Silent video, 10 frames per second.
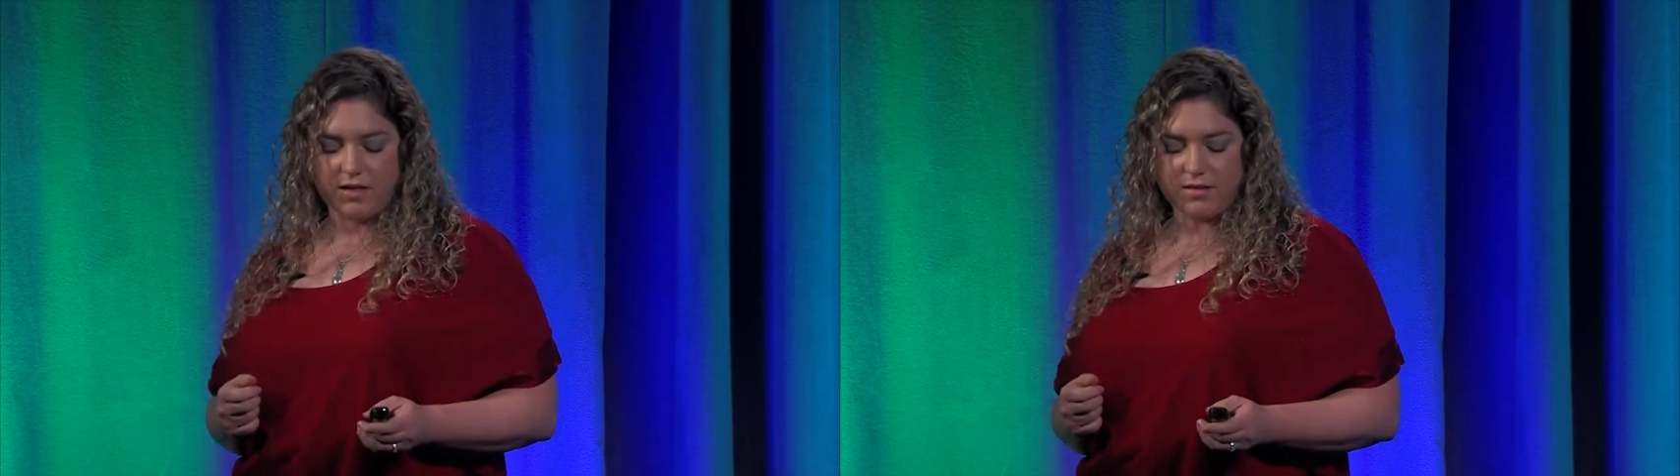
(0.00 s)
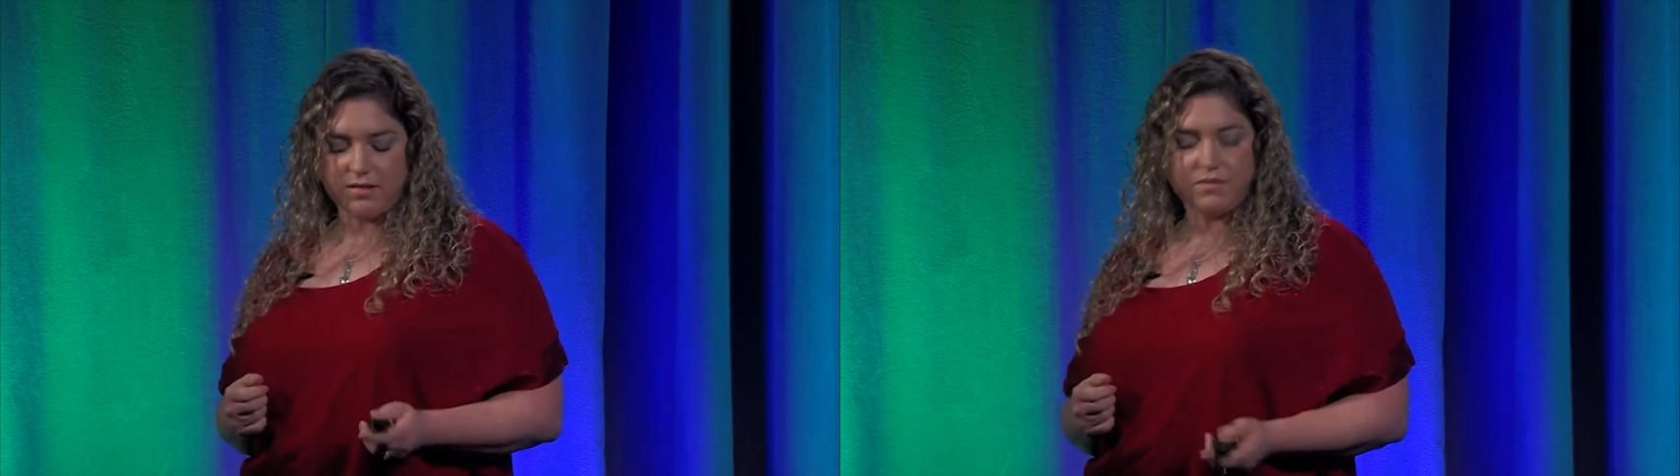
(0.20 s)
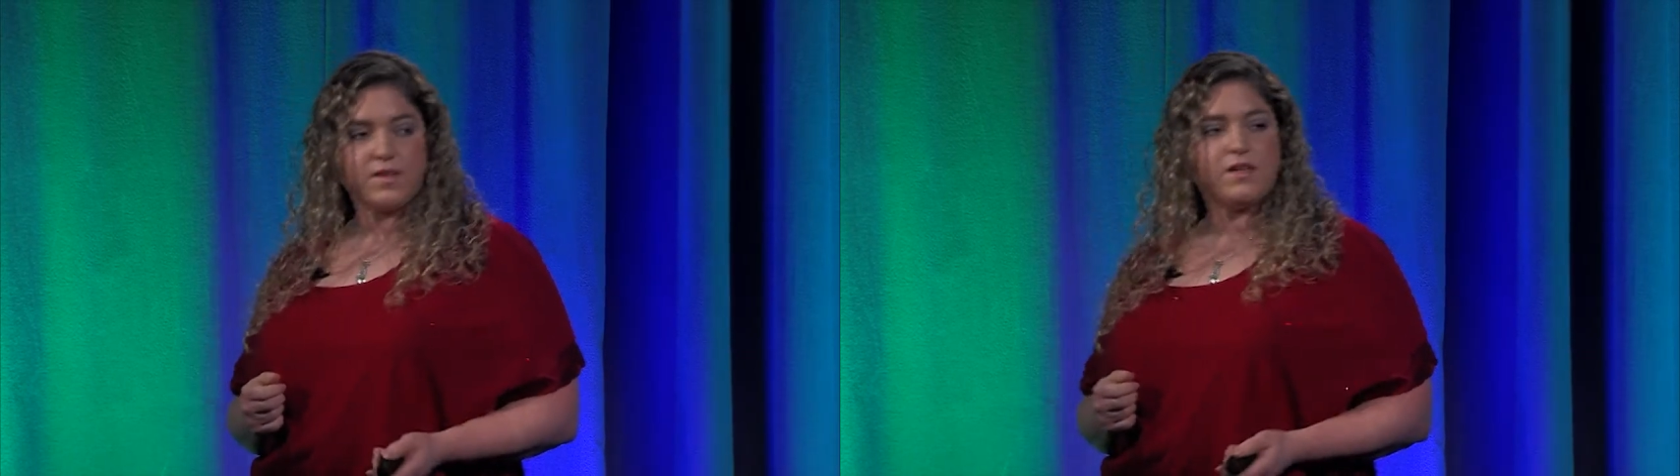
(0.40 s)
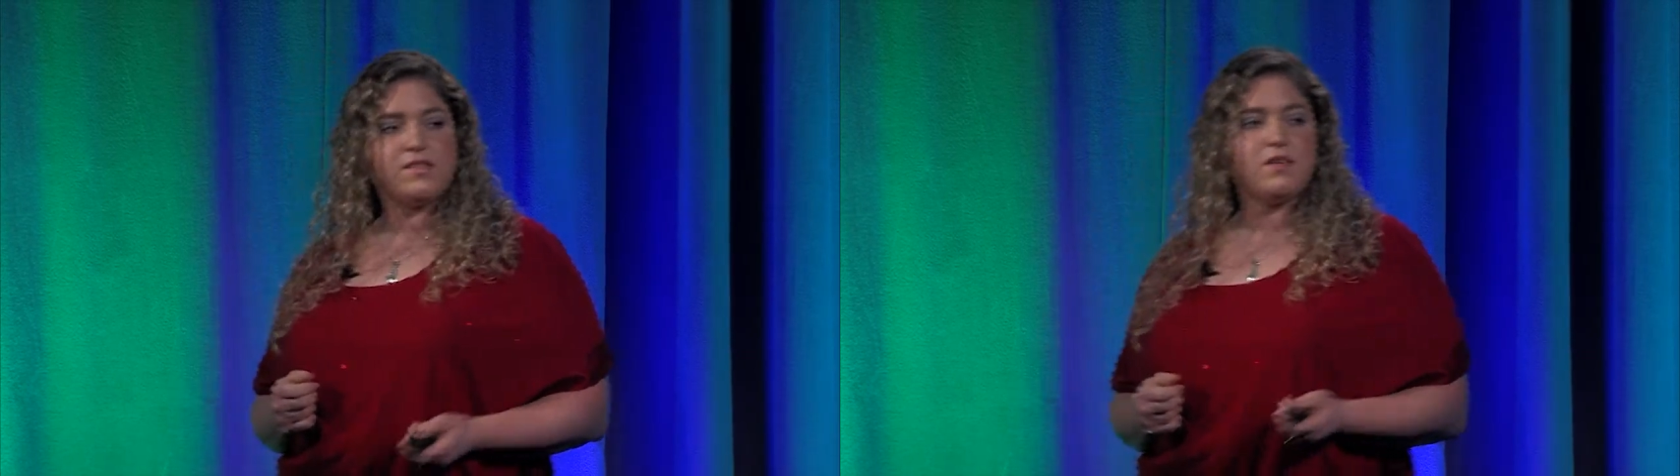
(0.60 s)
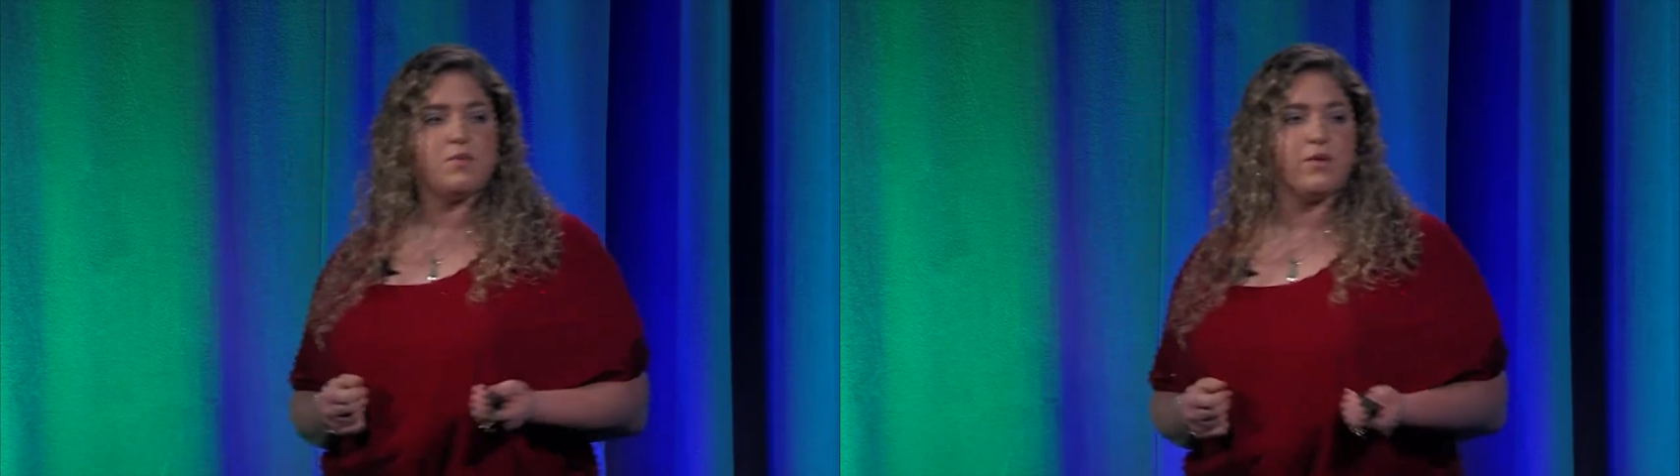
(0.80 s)
us.
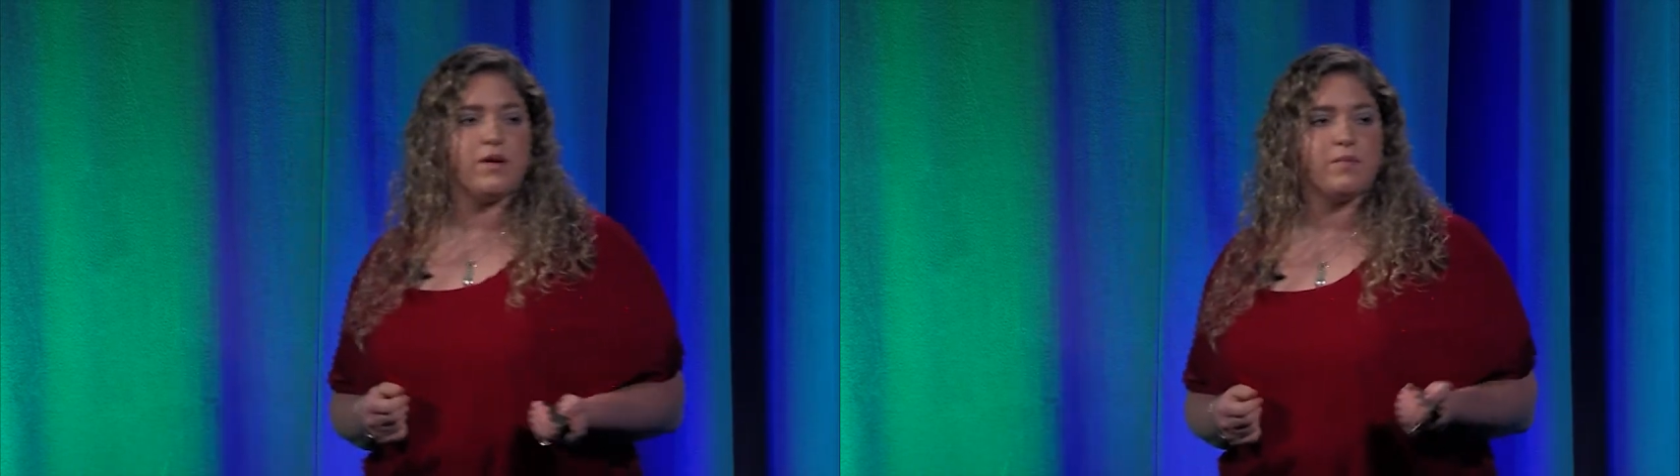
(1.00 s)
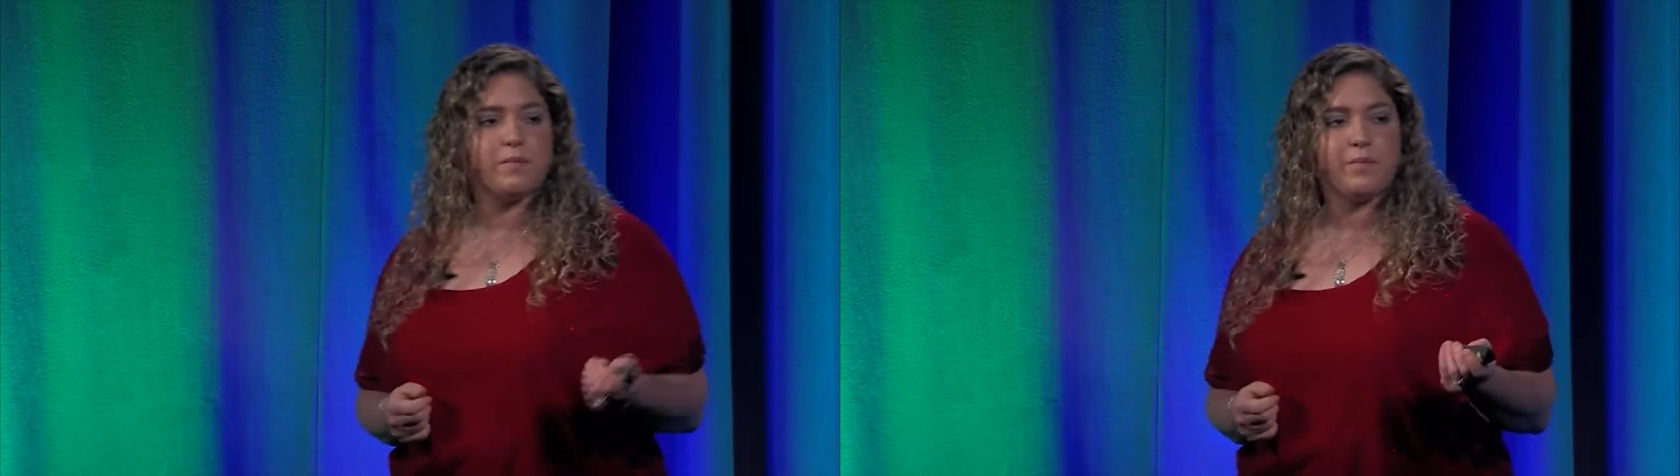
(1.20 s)
Let's keep going.